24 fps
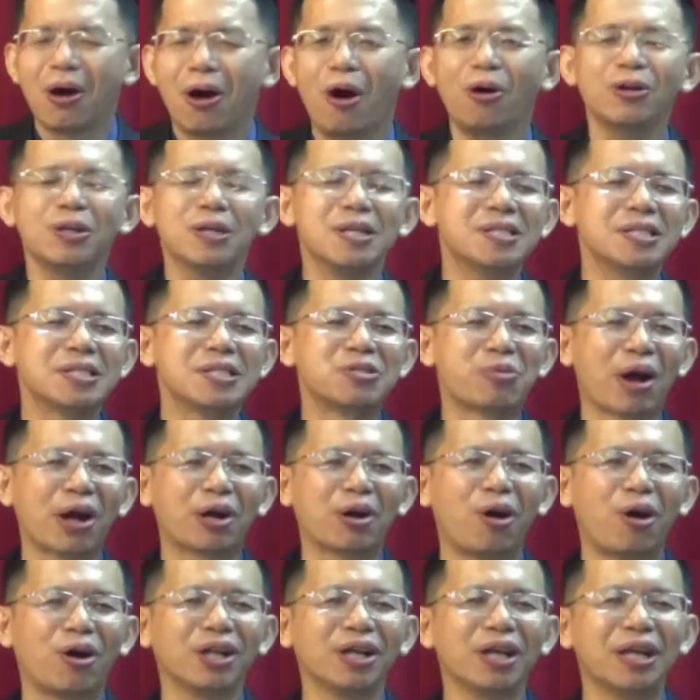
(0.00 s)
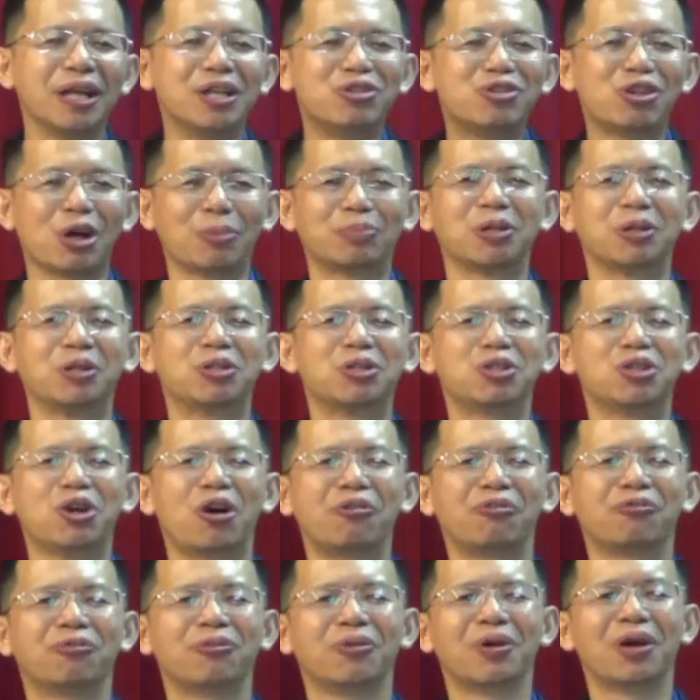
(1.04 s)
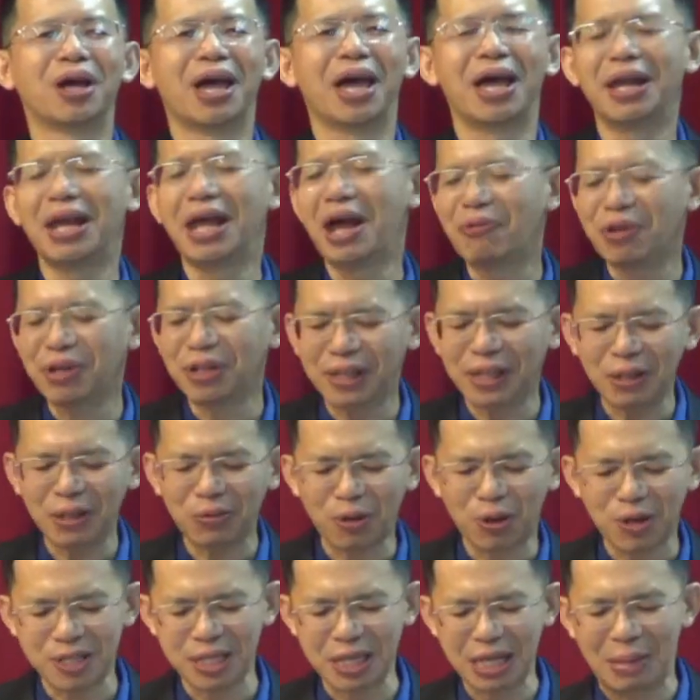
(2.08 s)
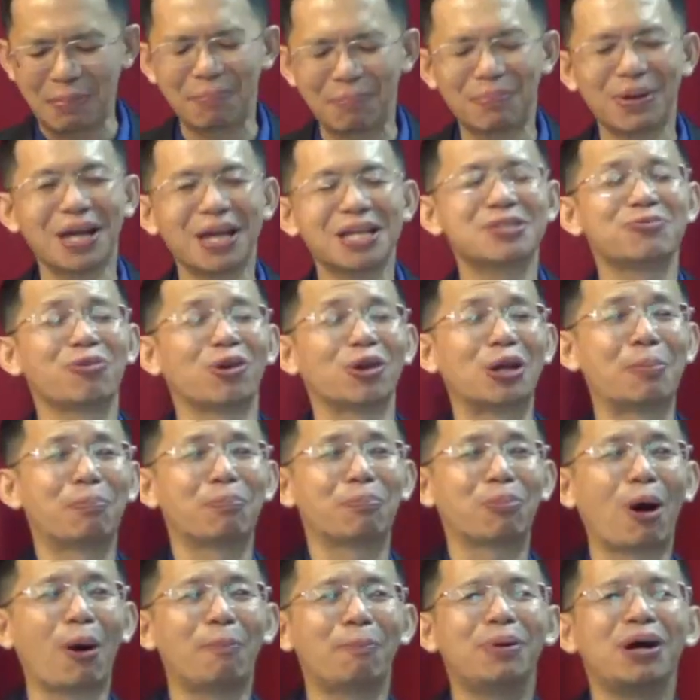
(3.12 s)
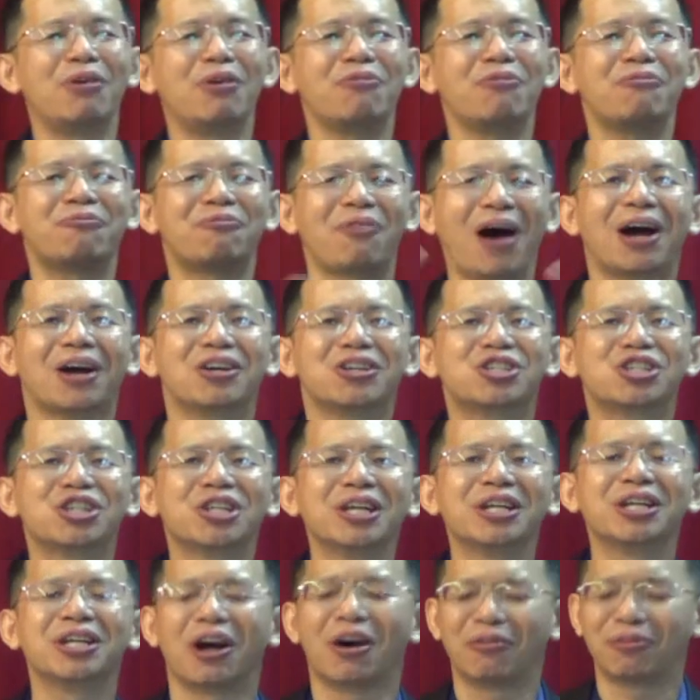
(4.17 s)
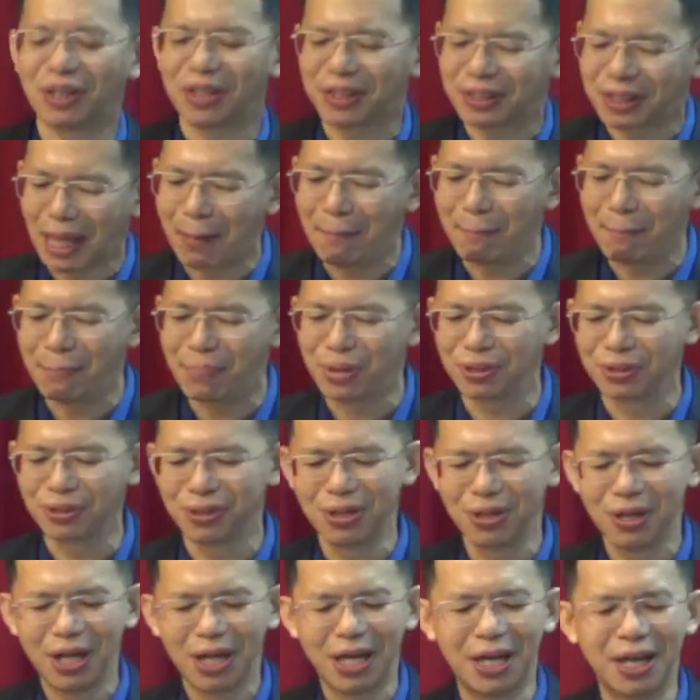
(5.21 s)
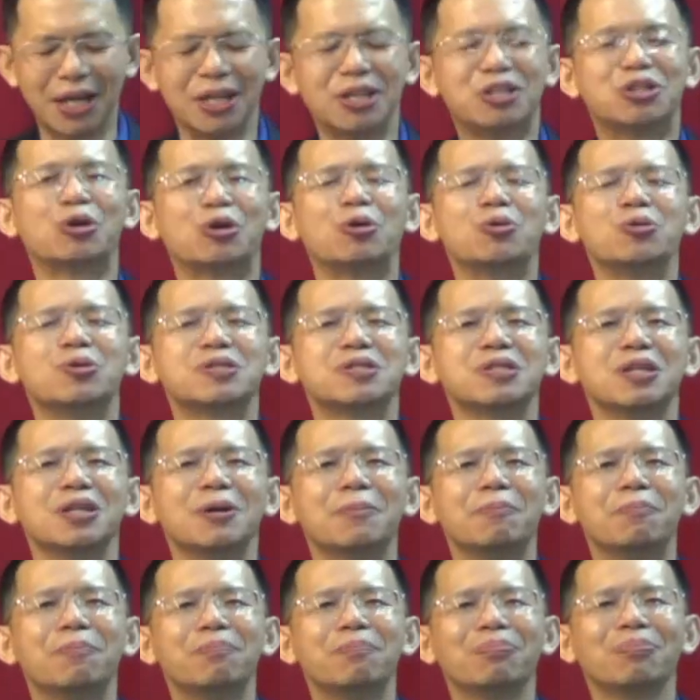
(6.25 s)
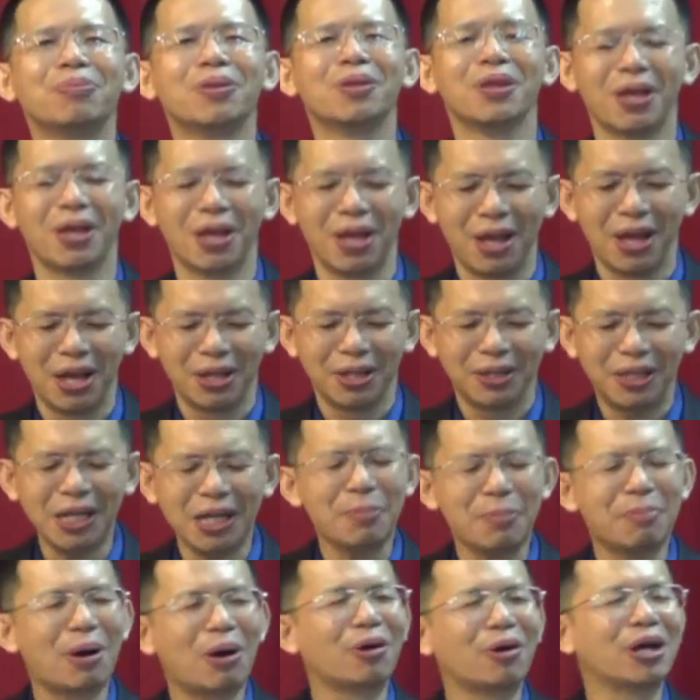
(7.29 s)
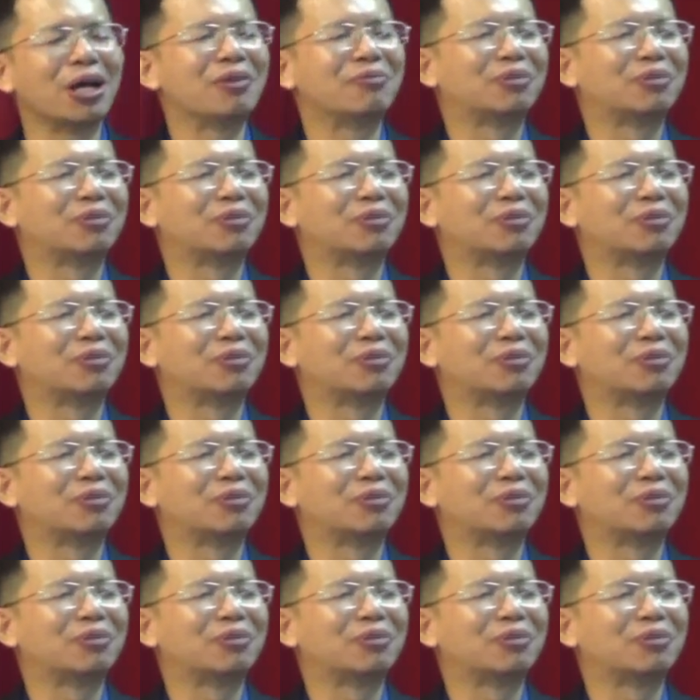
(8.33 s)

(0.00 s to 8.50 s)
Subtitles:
All this is recorded in chapter 12, and everything was in place for the proper functioning of the temple in Jerusalem. Think about it.